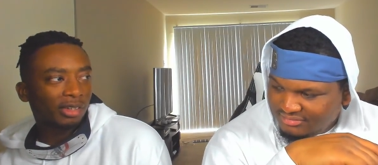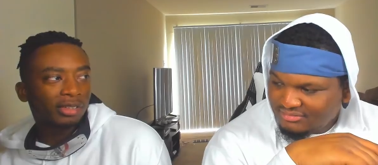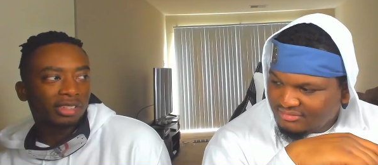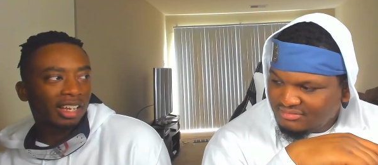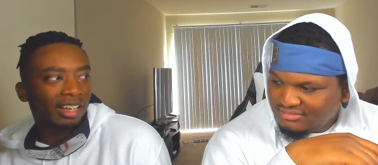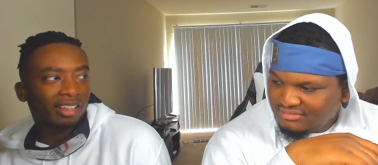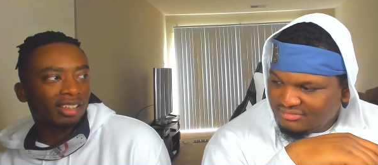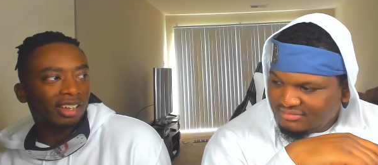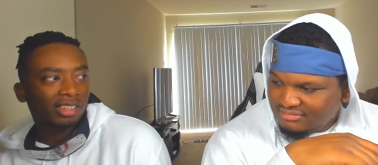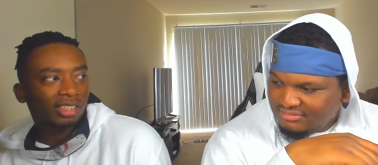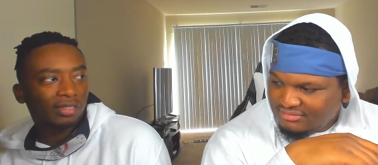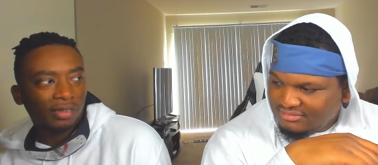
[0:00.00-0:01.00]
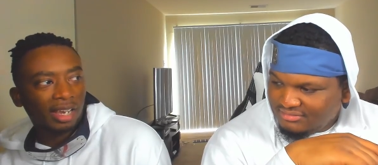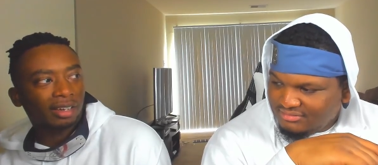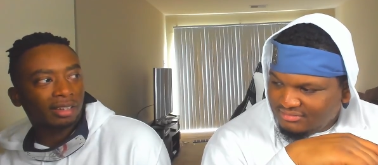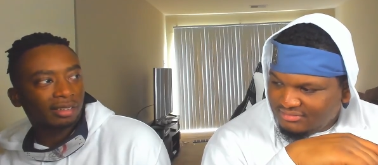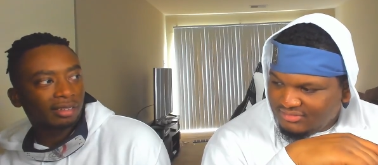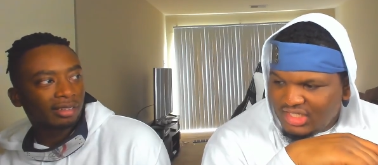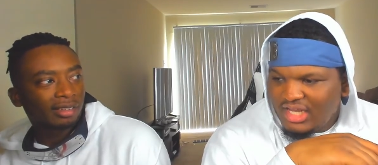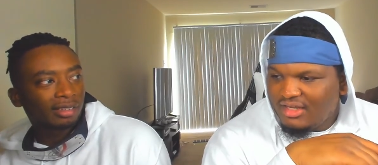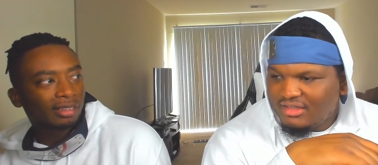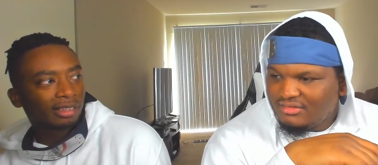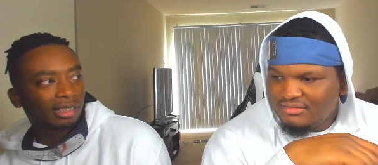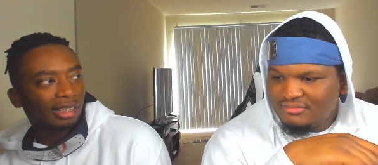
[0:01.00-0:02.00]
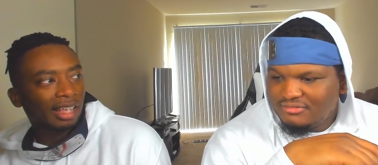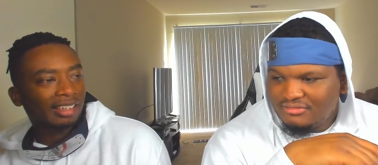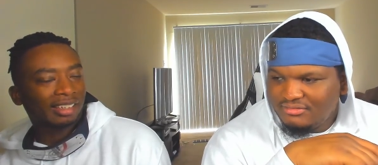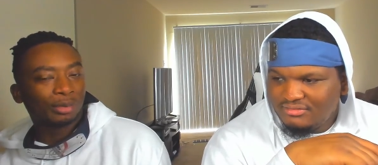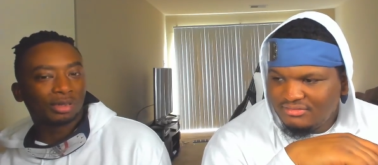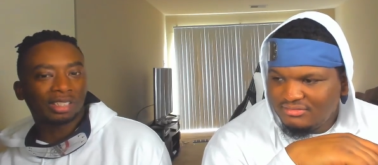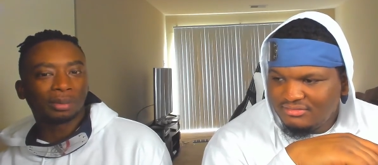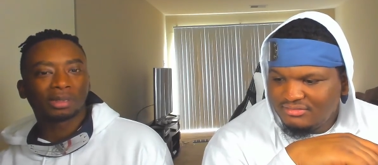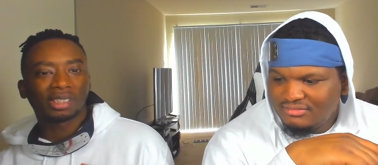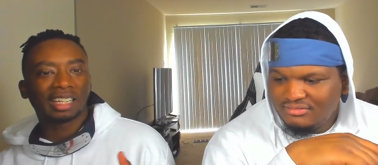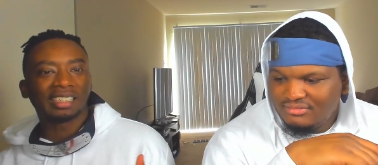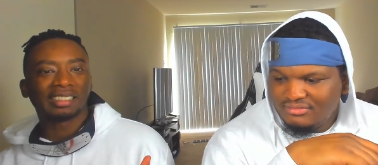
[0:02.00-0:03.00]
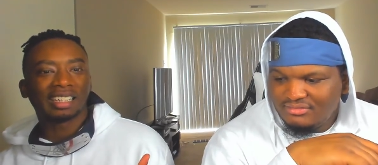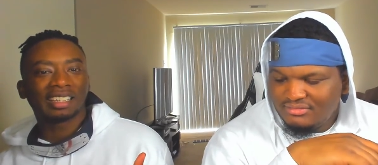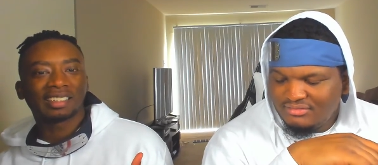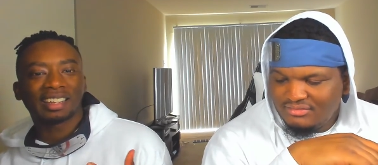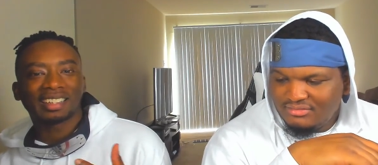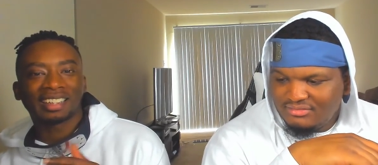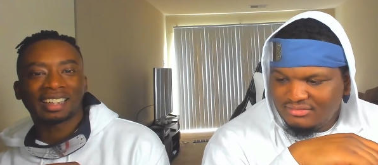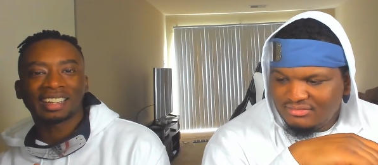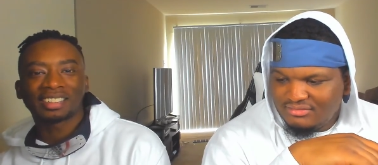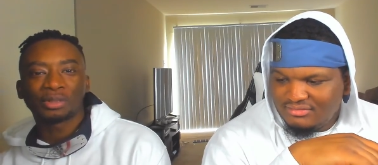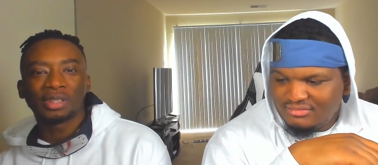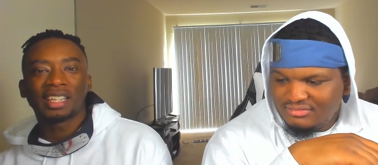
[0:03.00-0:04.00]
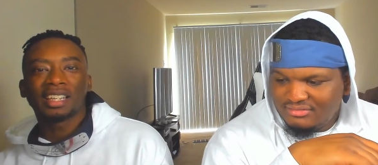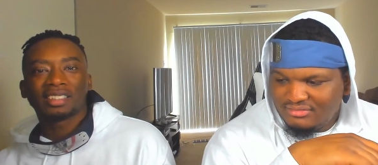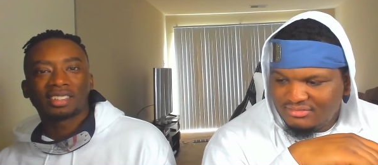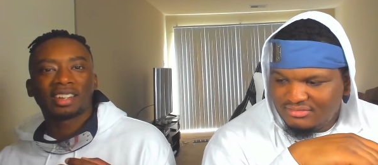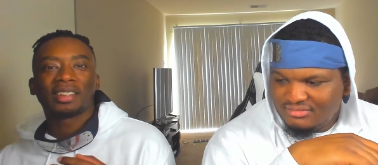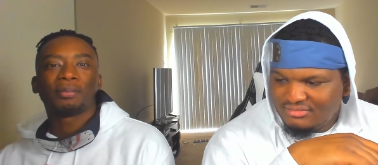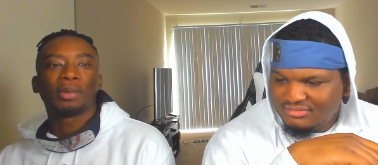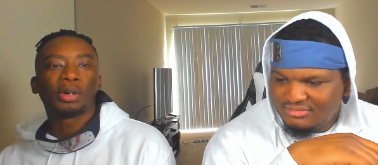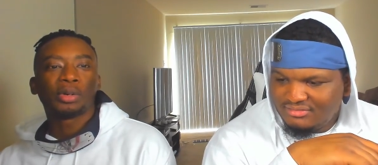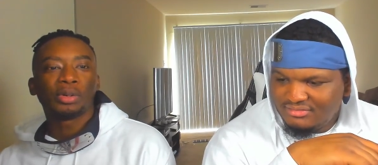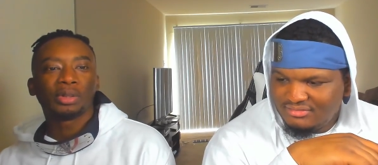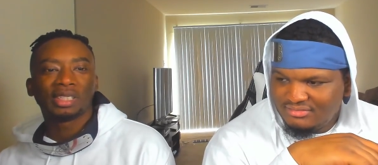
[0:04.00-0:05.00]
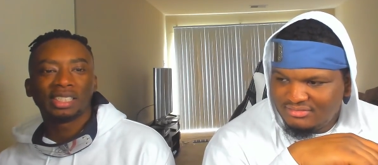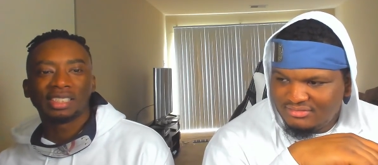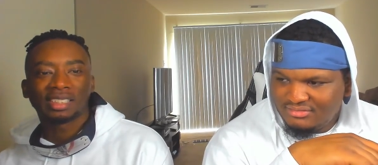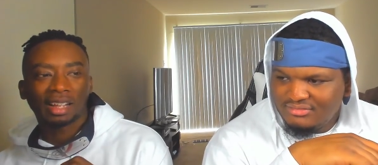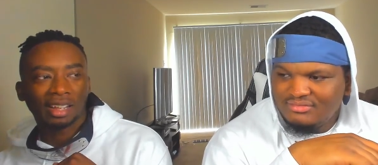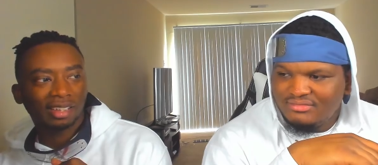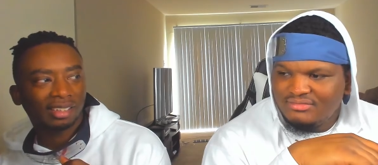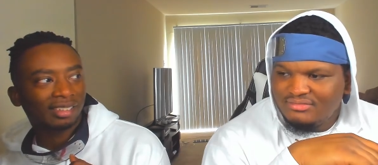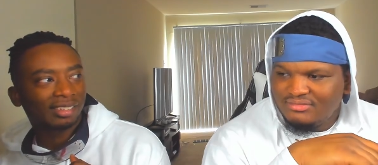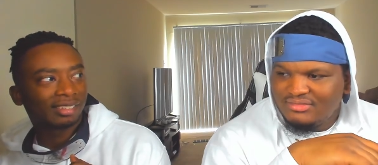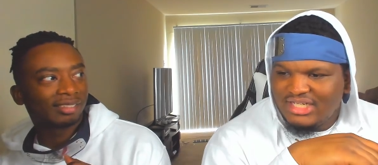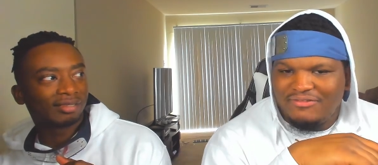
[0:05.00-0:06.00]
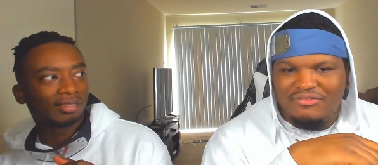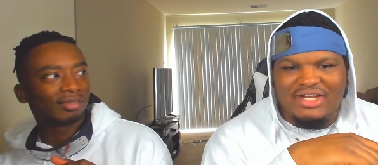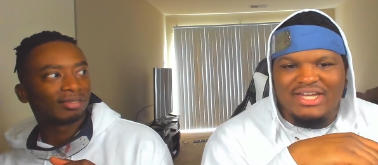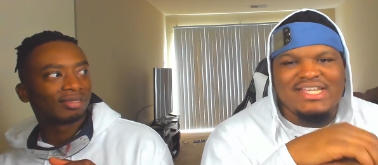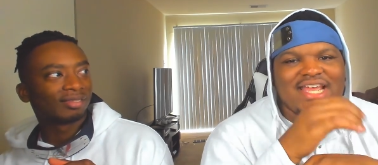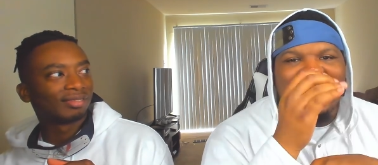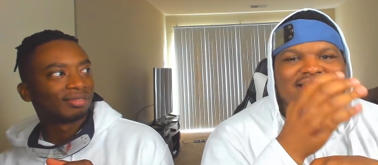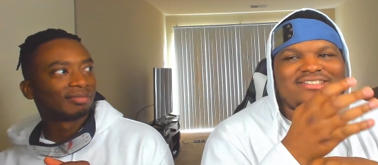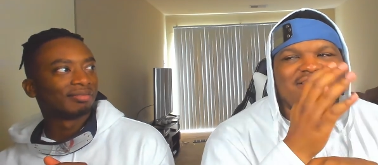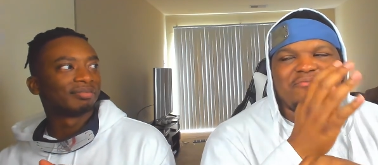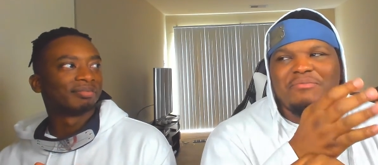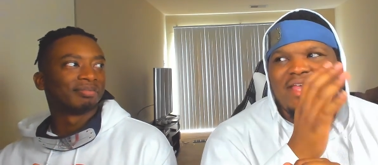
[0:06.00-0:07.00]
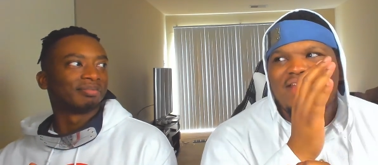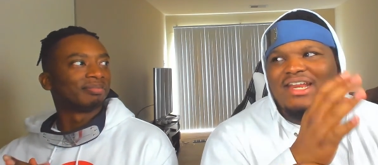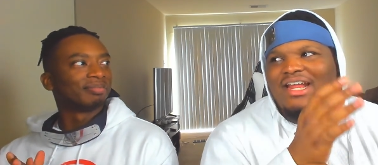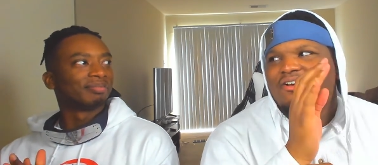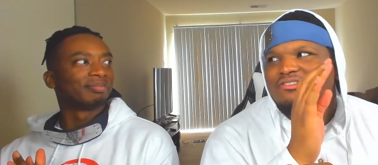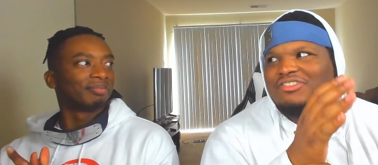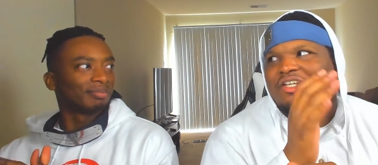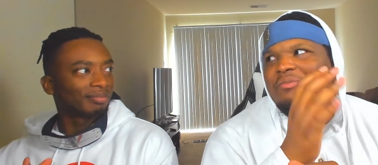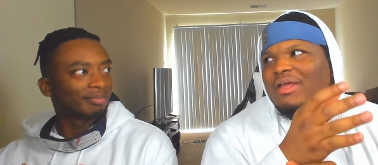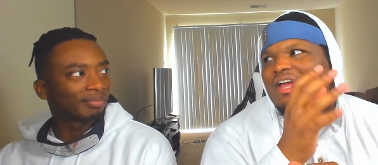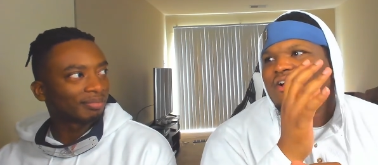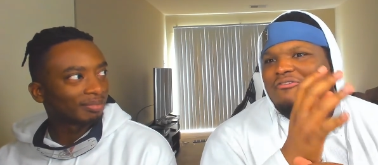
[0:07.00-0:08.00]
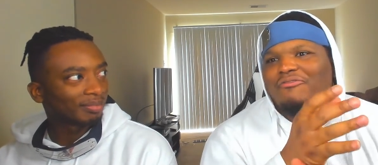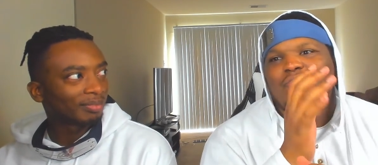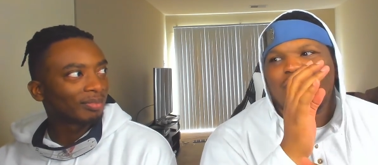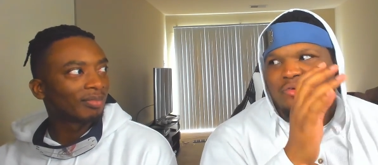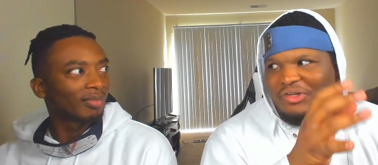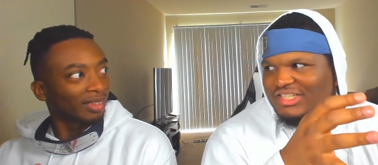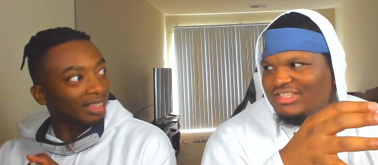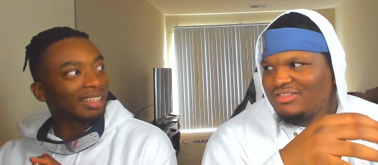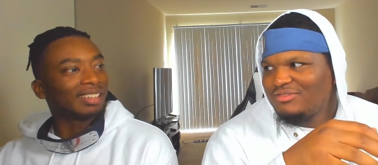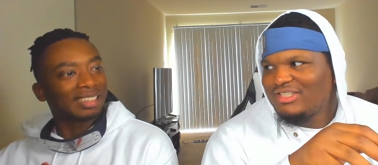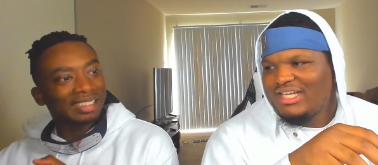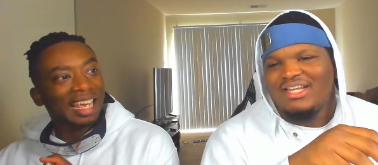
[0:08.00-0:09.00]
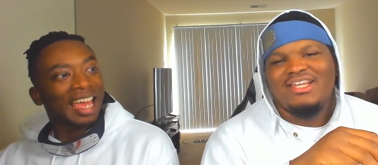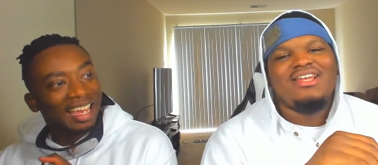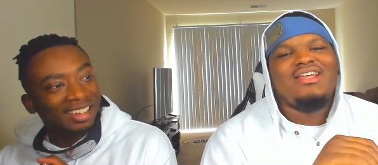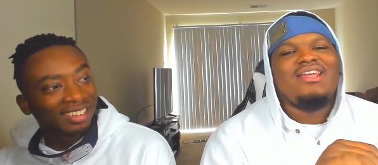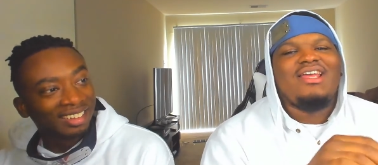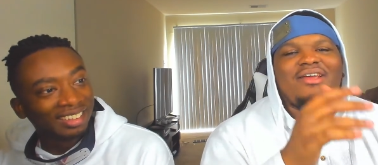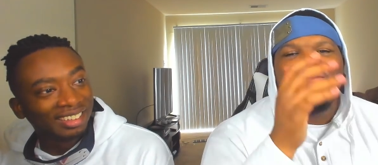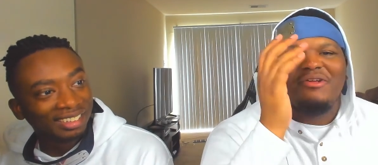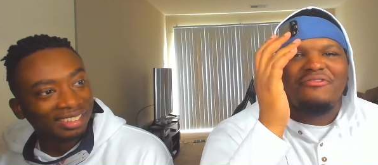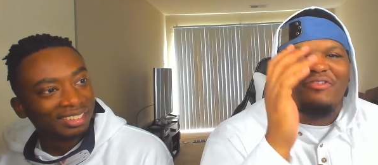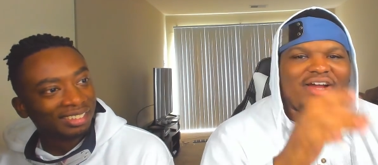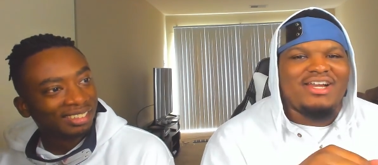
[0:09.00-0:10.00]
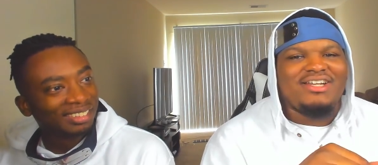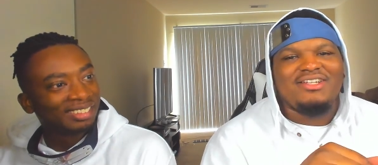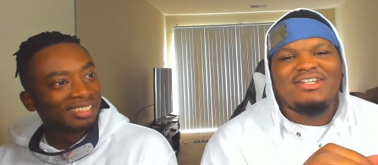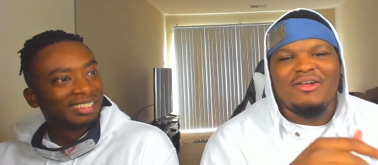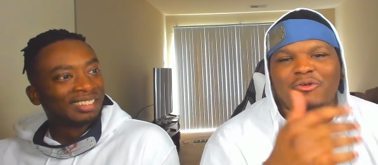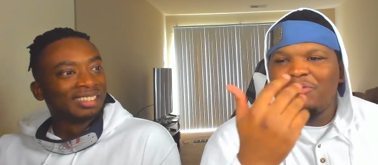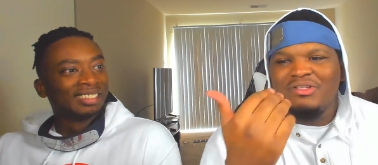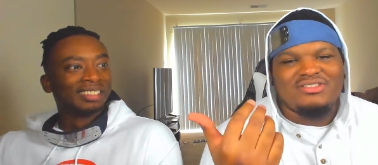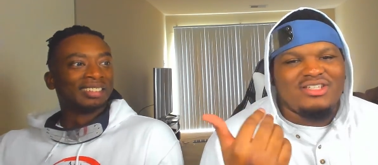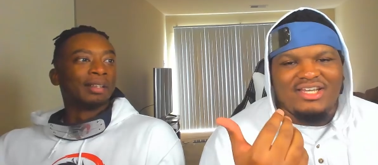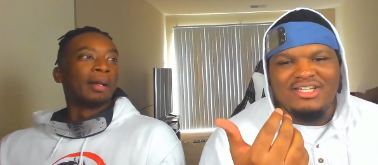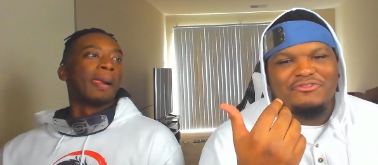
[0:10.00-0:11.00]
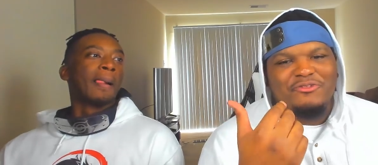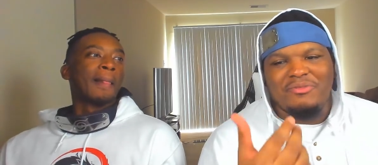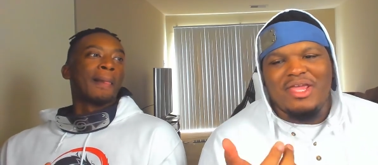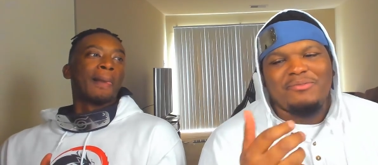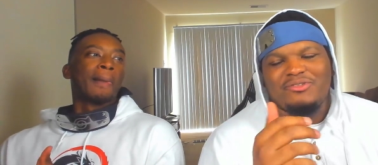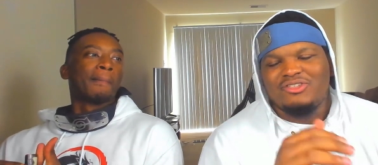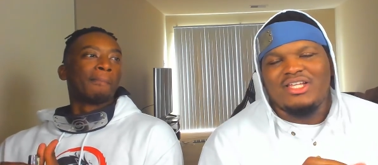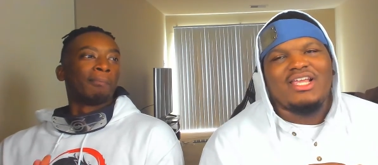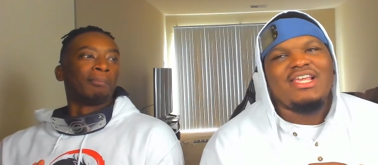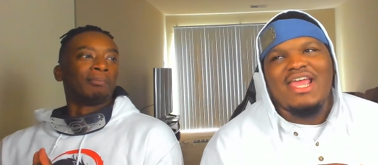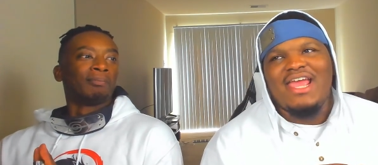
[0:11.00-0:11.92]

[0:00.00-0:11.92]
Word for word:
Speaker 1: he was unconscious fighting. Yeah, like it was something like that. Like I guess when he get into that mode, he's like,
Speaker 2: I feel like he had to have made it out somehow for a reason. Exactly. Like, we finally like we've been saying it from episodes. Like he